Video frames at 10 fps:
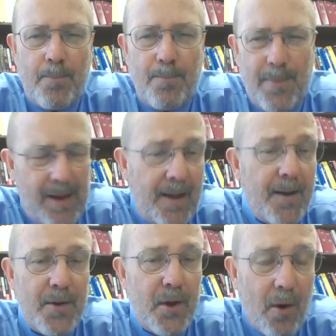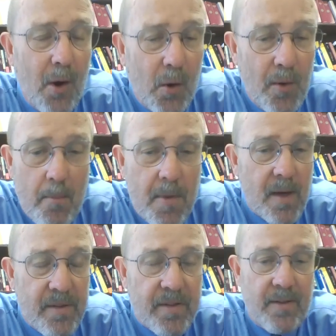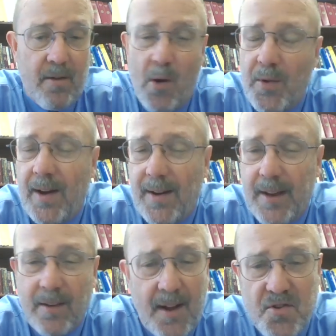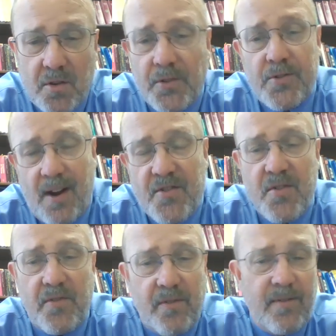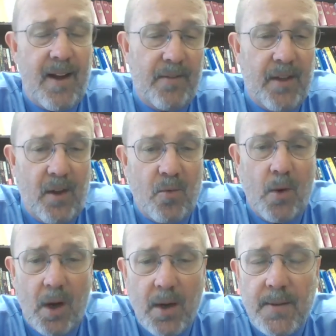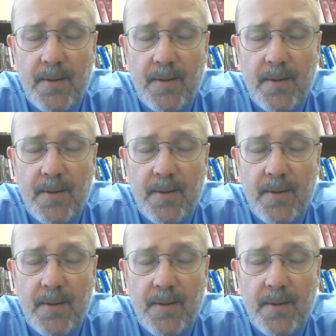meaning your own myth, your own ideological structures of how things work.